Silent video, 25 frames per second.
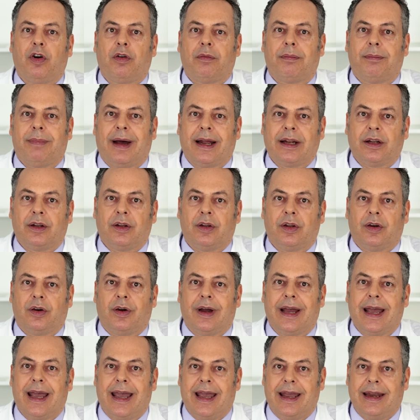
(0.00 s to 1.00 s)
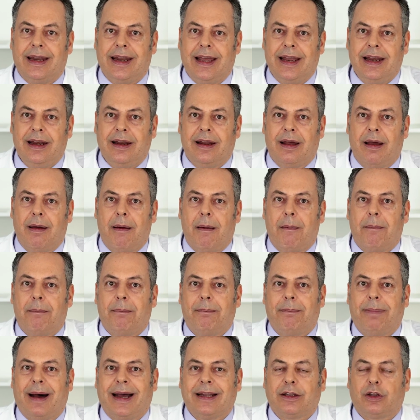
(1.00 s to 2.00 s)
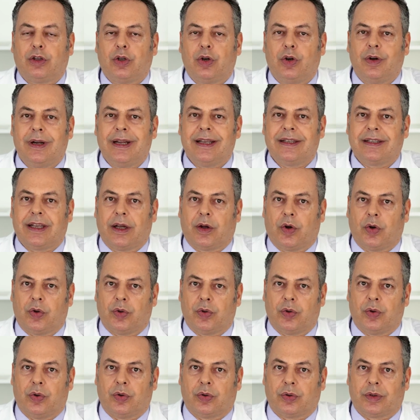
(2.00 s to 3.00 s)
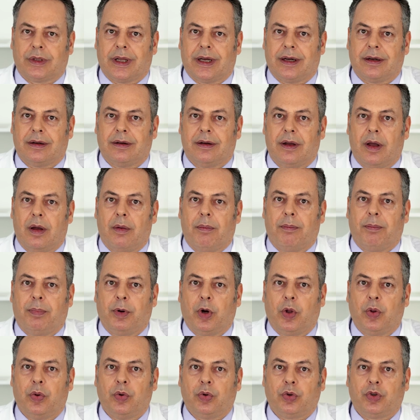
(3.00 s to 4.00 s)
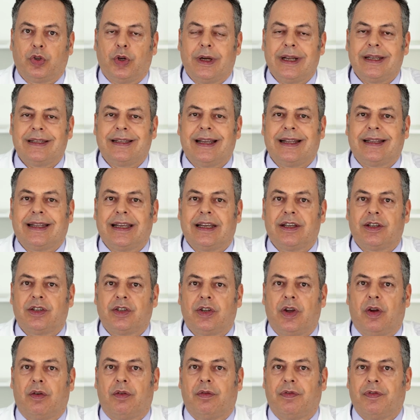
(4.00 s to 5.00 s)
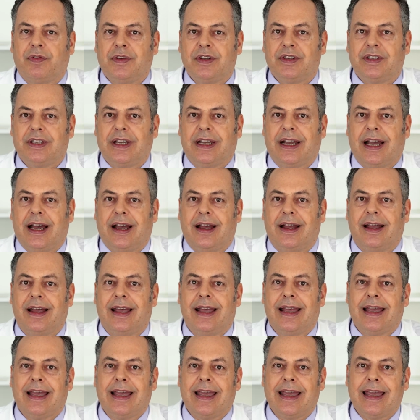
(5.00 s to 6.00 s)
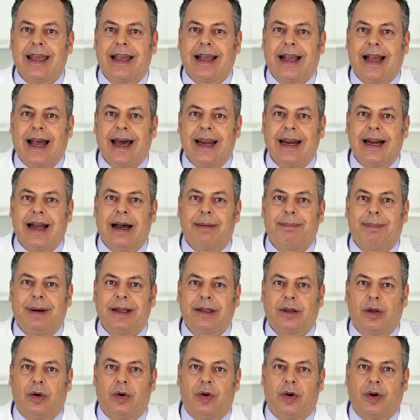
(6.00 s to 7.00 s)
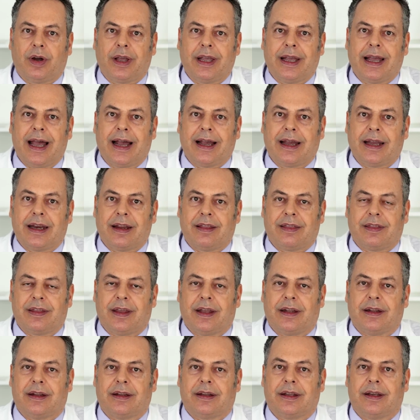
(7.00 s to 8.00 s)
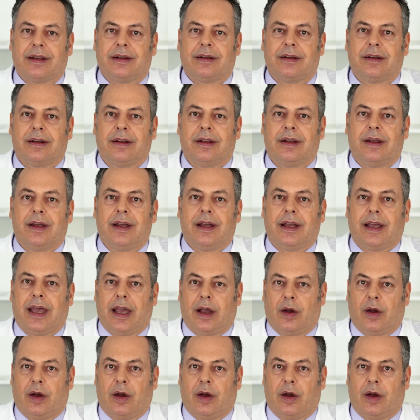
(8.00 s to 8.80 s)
If this is not enough, relabel the situation, transforming it into a positive experience. Search for personal well-being.